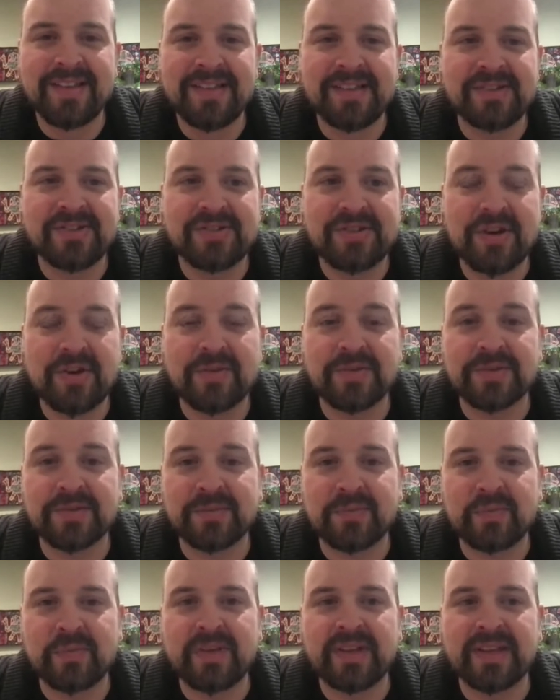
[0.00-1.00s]
The show
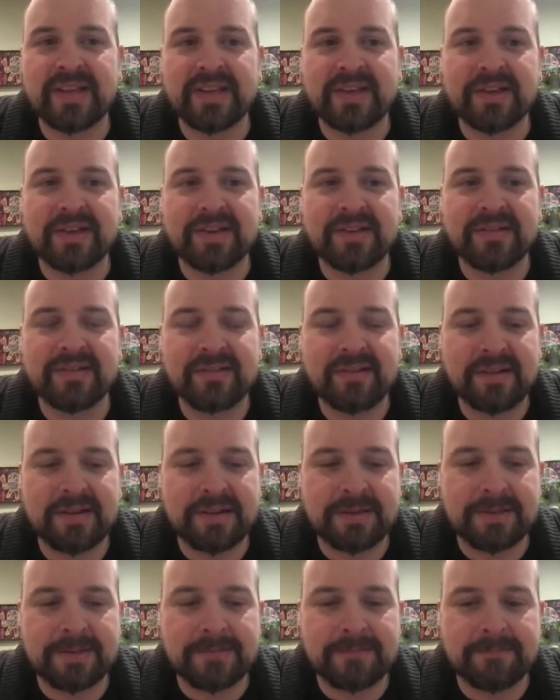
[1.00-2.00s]
is really good.
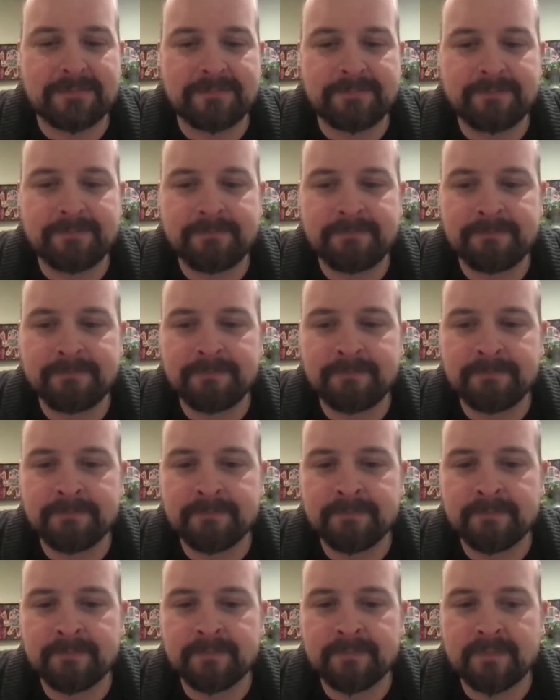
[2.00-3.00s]

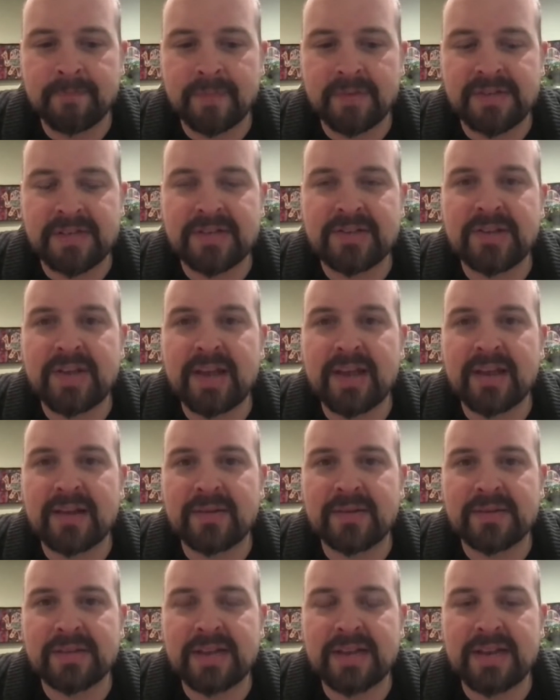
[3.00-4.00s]
It's actually
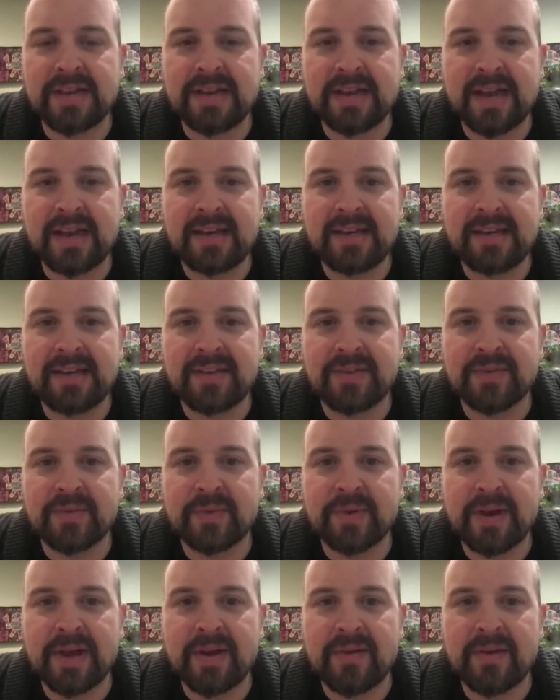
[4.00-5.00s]
got a
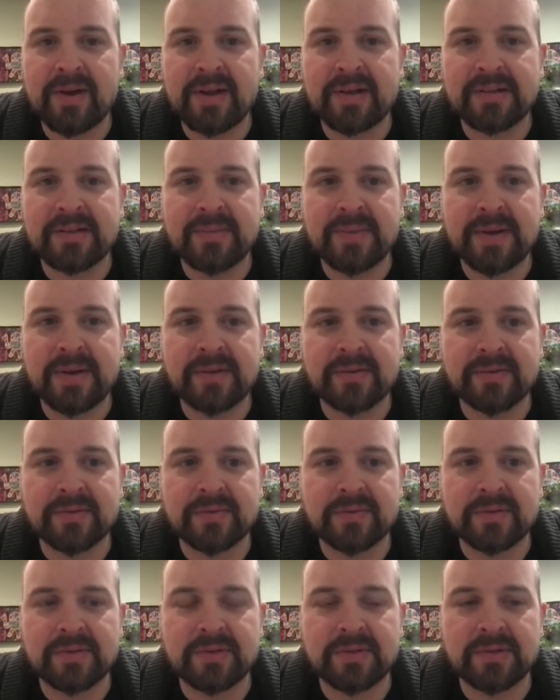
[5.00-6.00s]
93 on Rotten
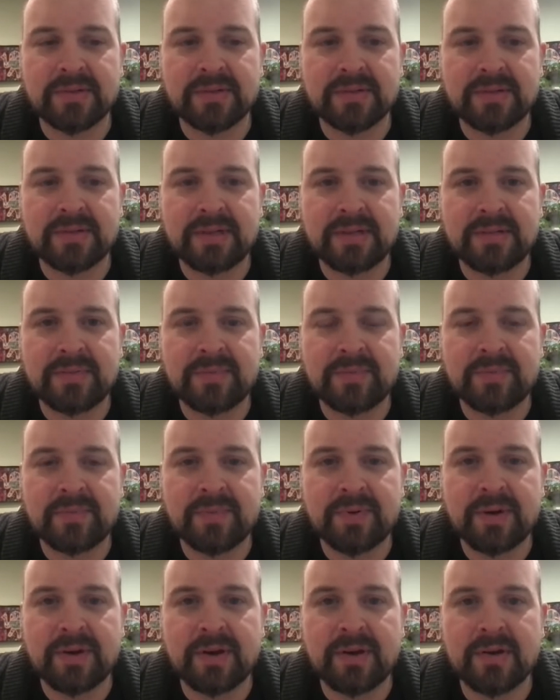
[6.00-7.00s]
Tomatoes, that's
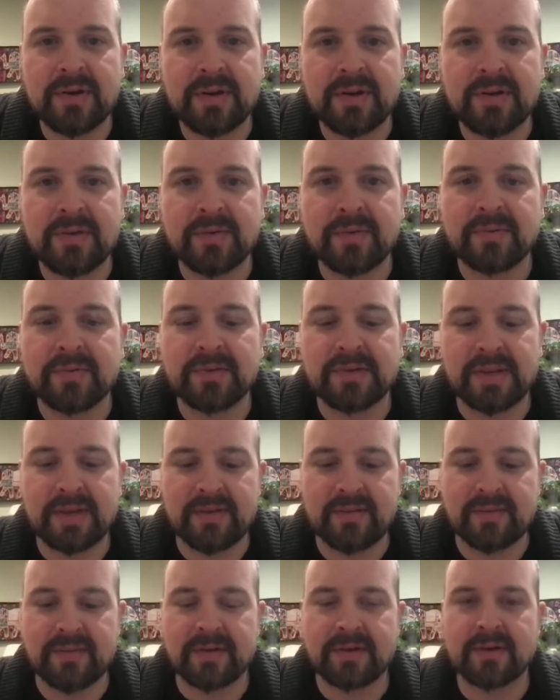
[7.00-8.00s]
pretty hard to do, to
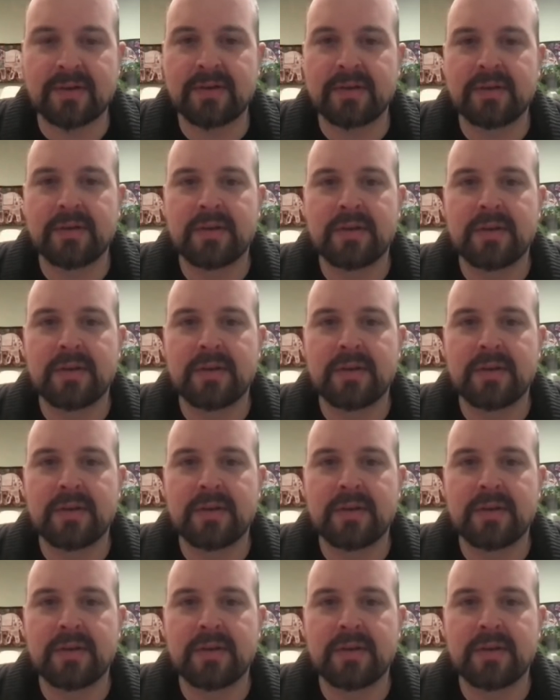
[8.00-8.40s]
have a